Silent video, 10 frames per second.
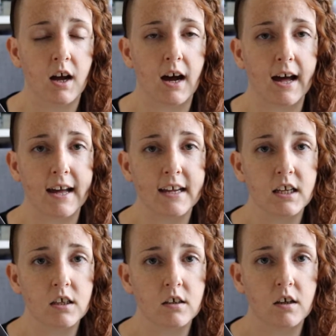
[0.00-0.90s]

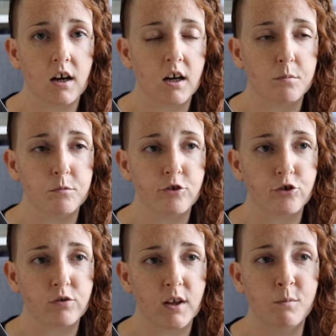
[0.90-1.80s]
I
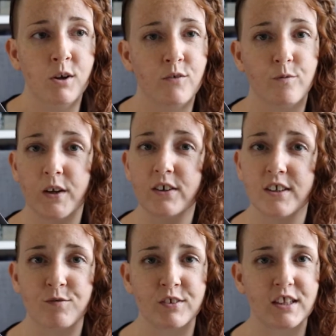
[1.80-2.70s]
do them very
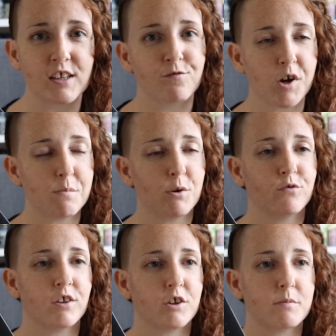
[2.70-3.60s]
differently from
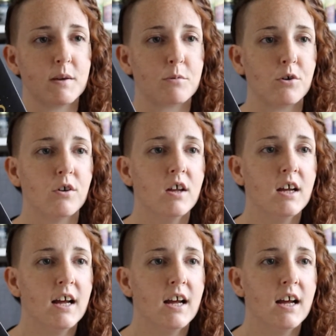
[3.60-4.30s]
most other people.